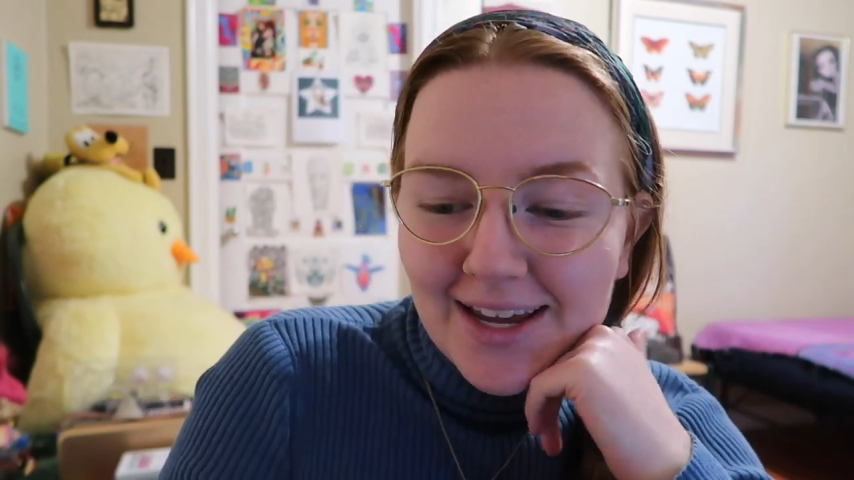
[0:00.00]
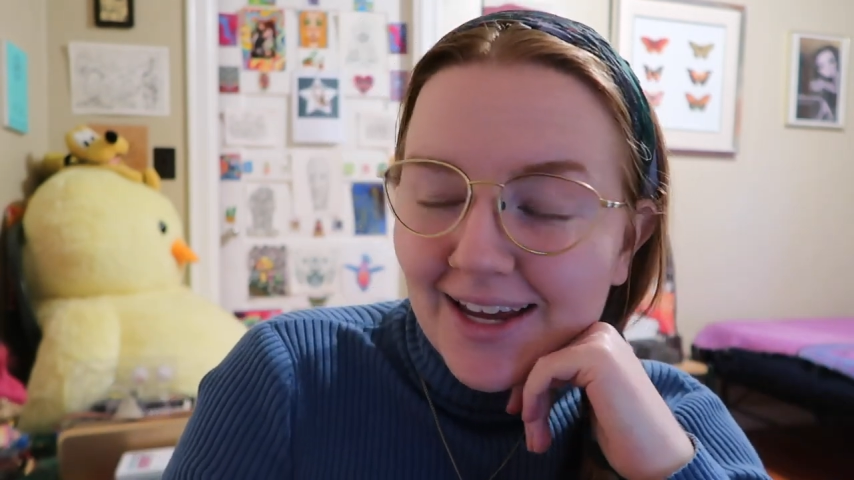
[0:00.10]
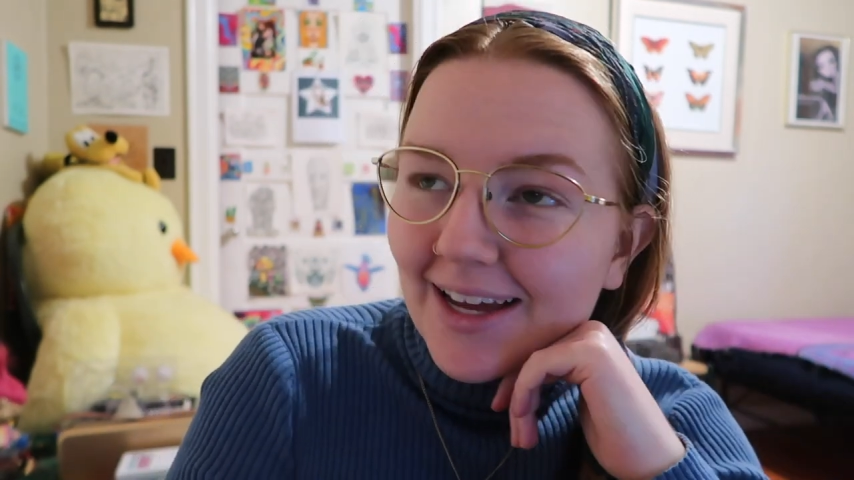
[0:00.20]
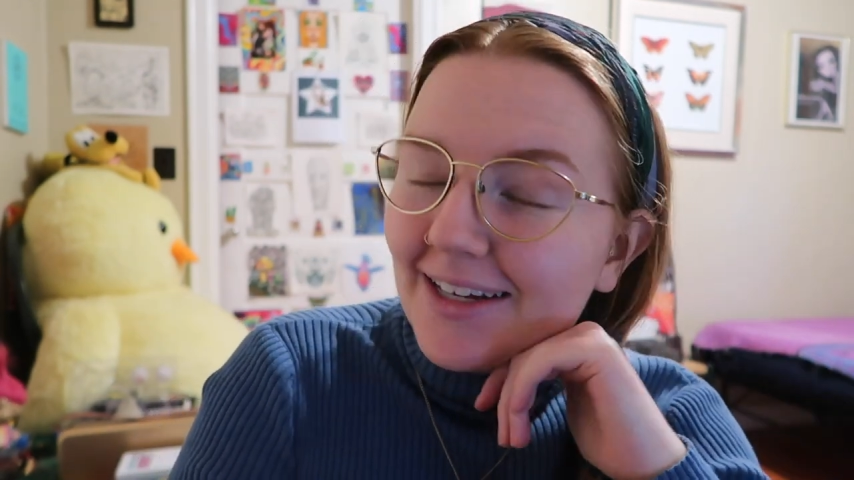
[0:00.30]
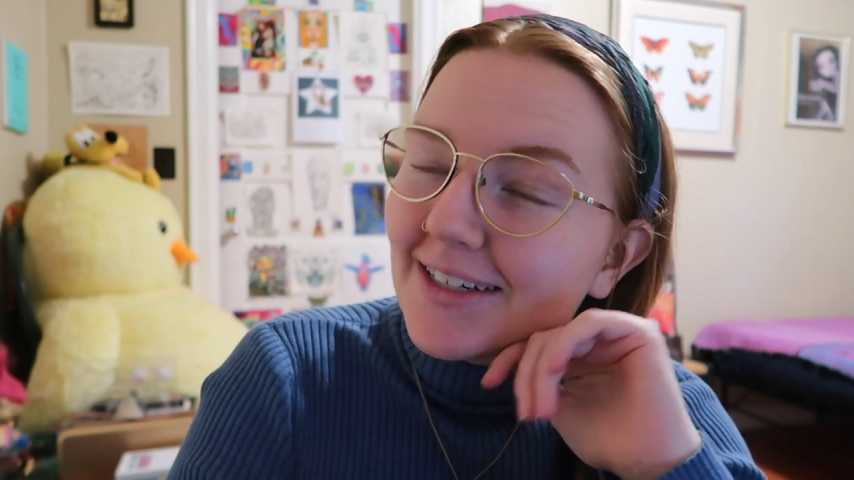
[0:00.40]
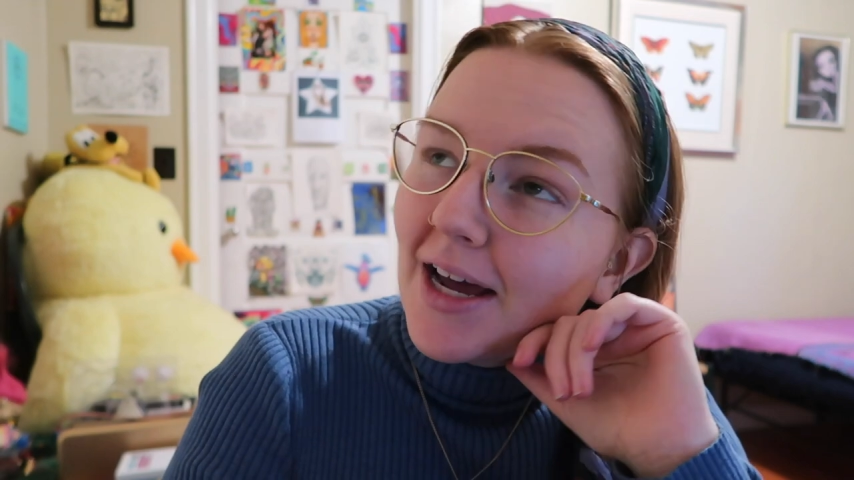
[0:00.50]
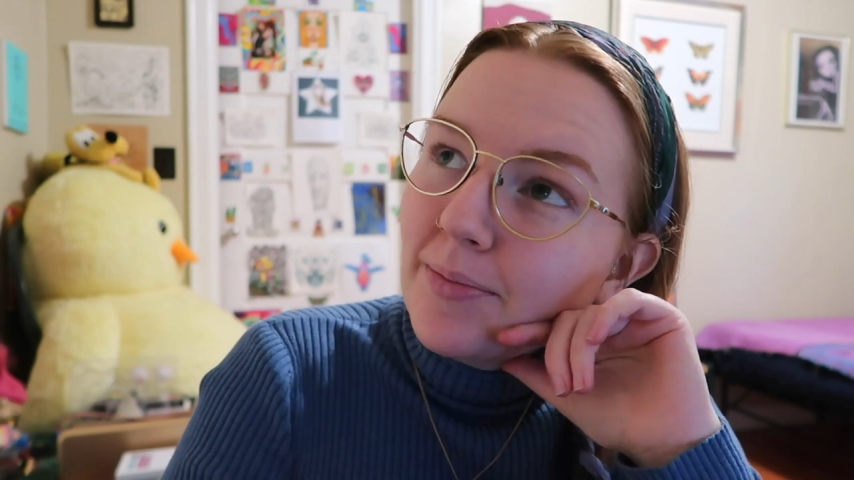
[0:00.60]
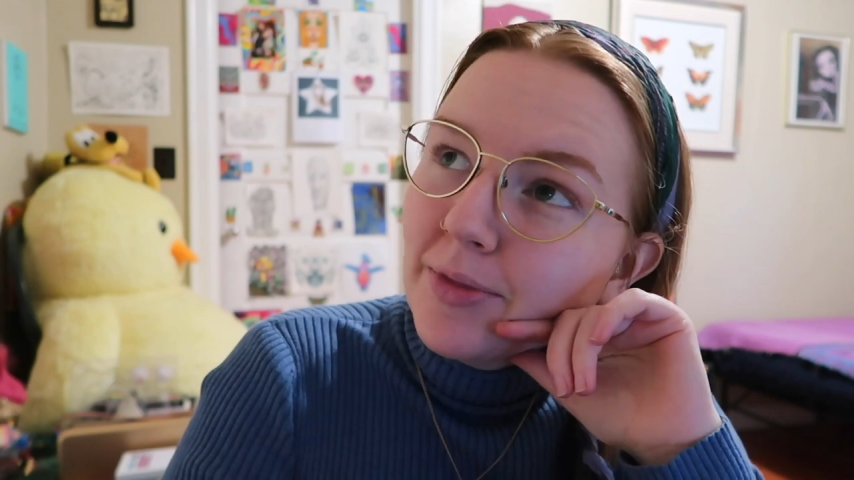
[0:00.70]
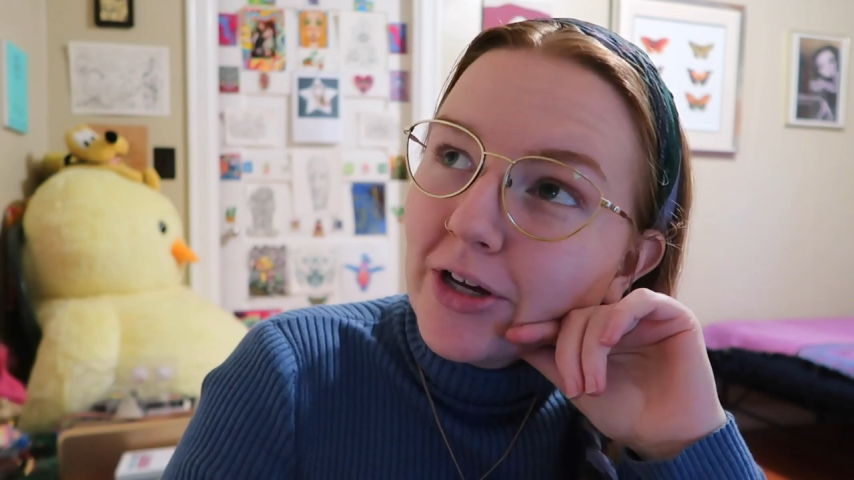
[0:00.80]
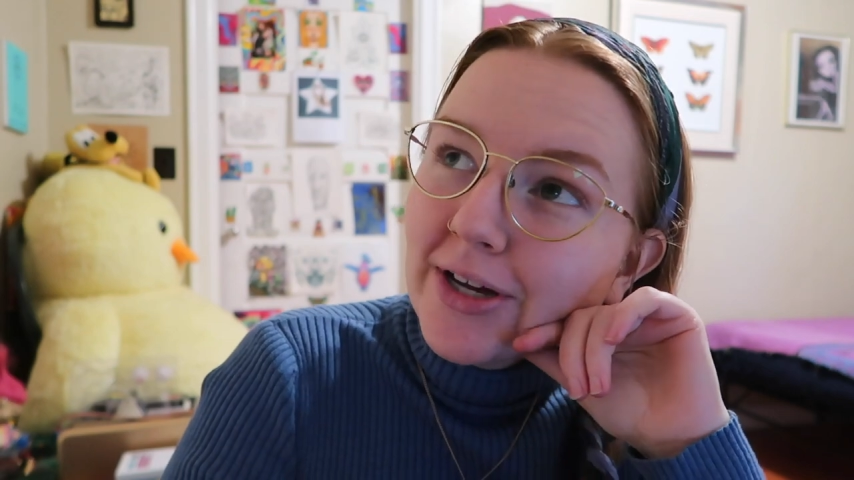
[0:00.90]
and
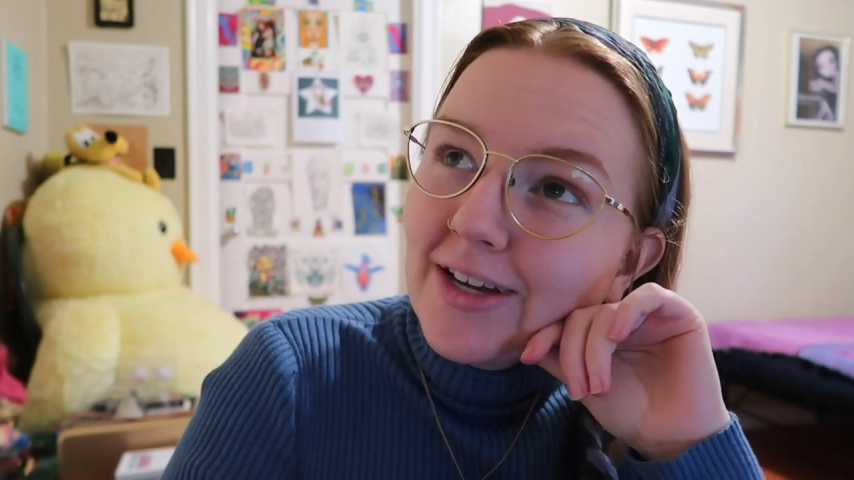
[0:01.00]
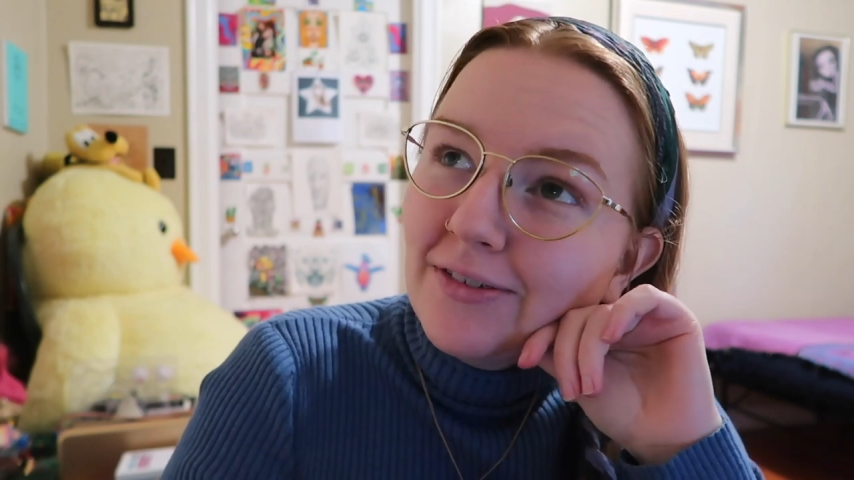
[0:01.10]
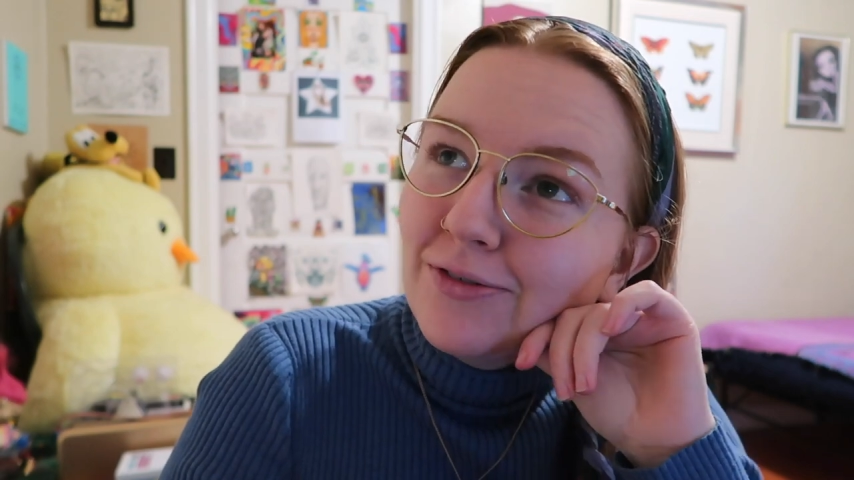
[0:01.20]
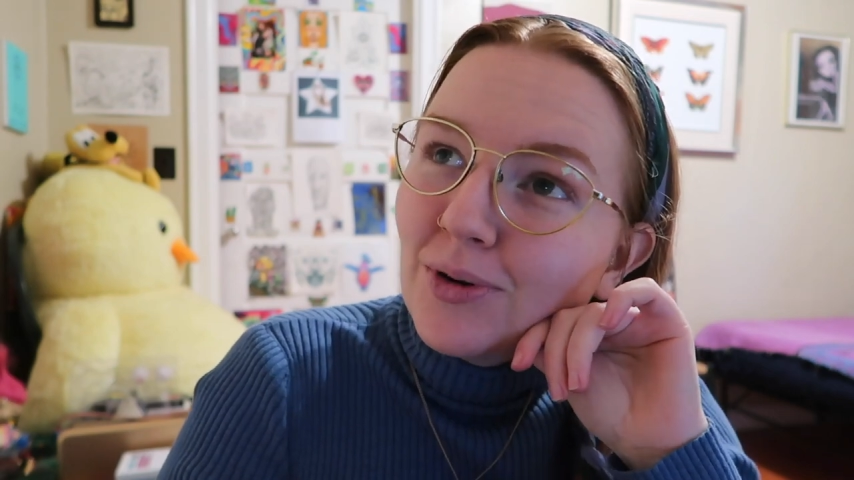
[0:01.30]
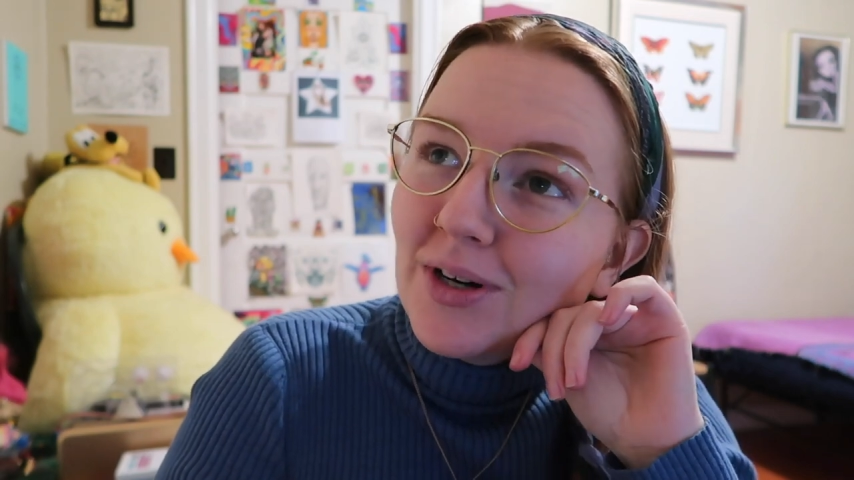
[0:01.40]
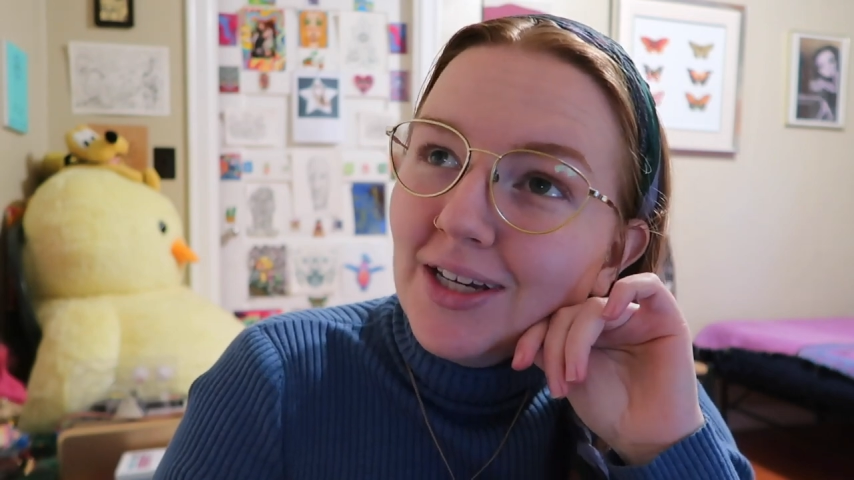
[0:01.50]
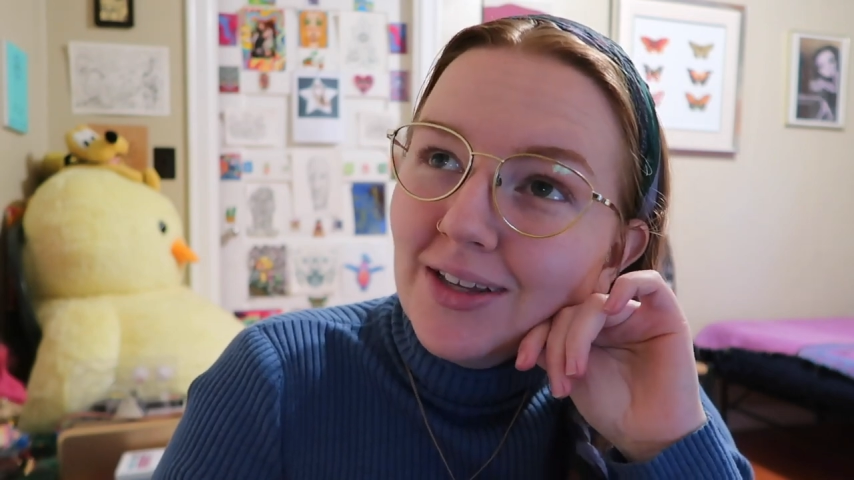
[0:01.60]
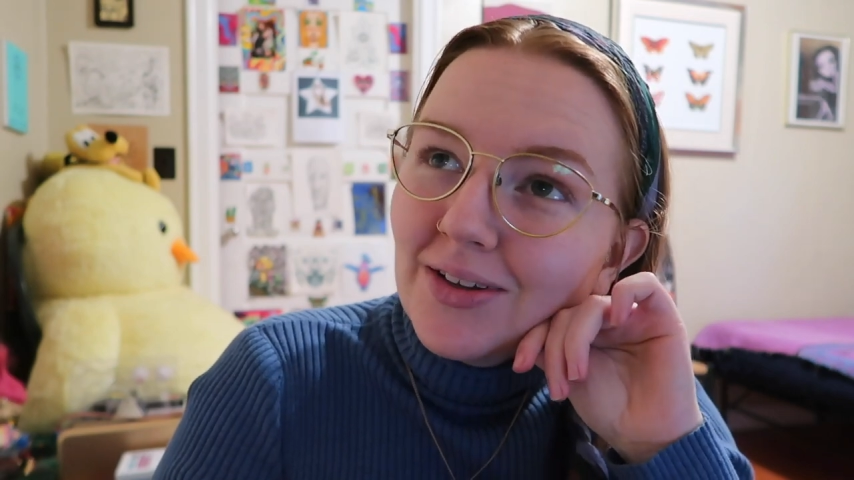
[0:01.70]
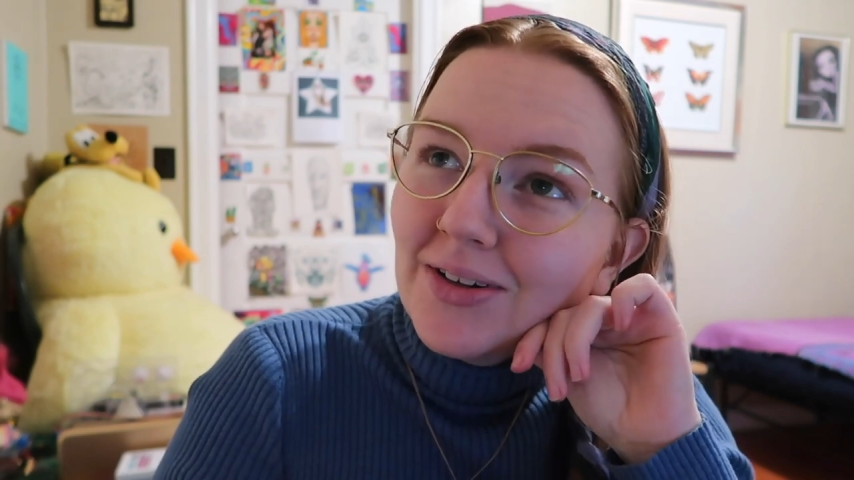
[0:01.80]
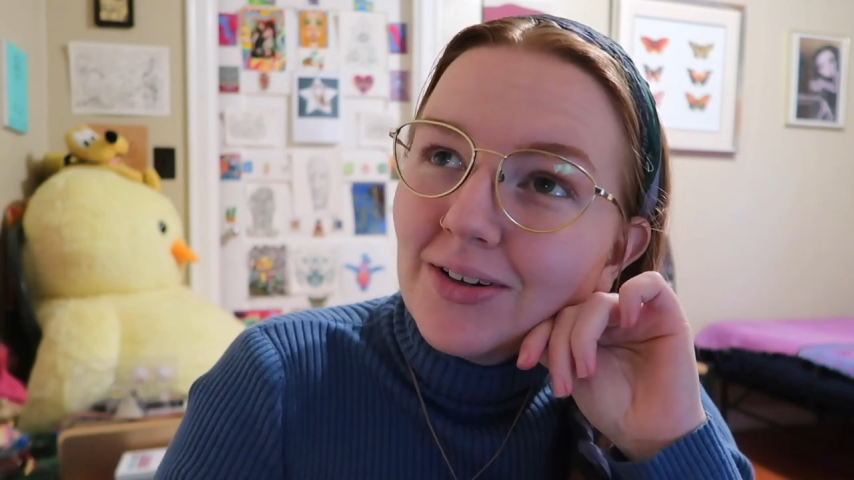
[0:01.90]
I'm looking for
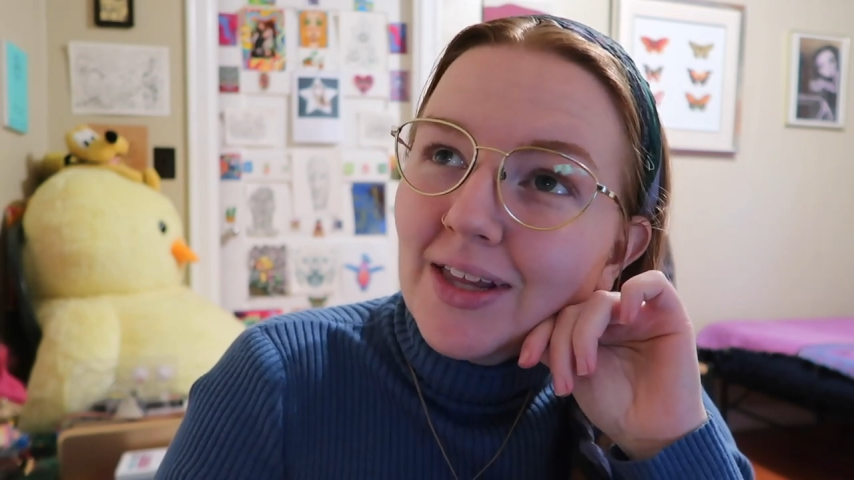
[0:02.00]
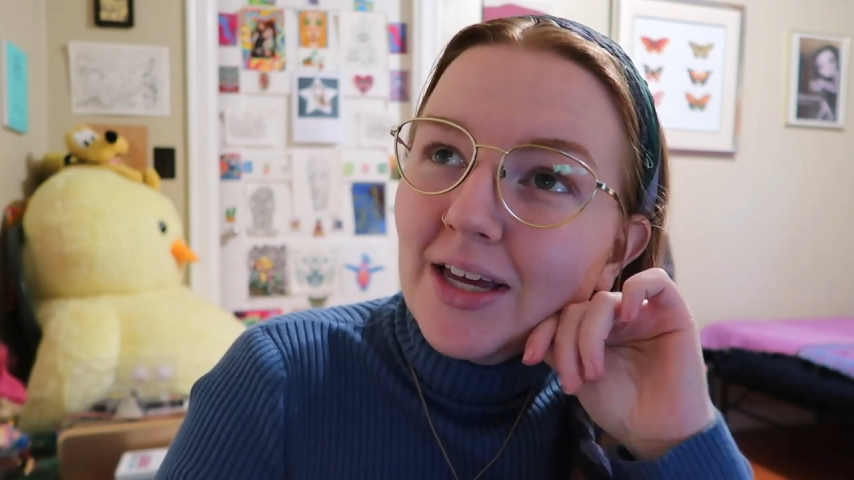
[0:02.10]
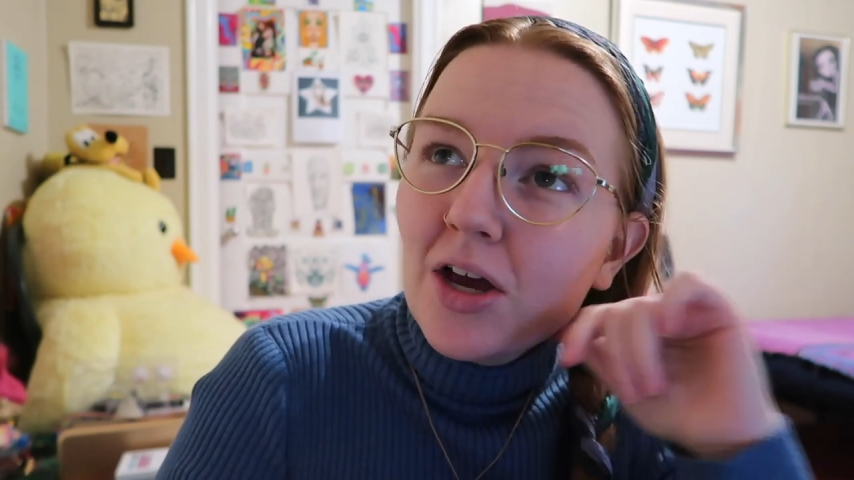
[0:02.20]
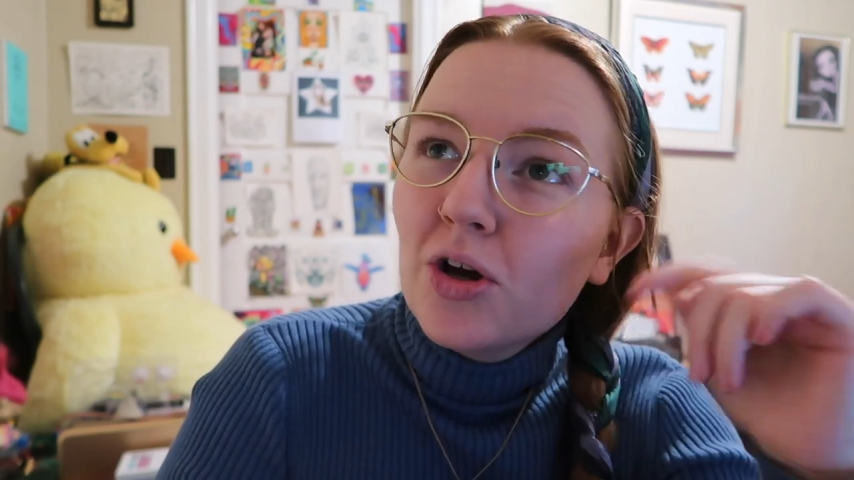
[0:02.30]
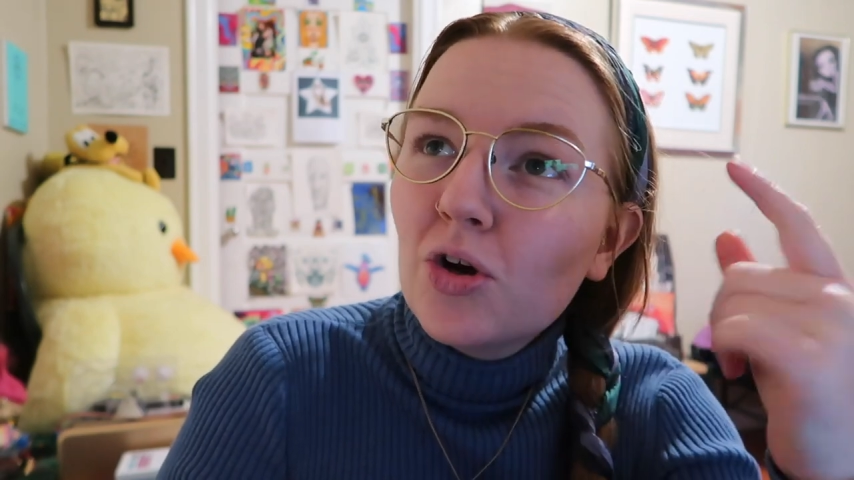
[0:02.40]
either like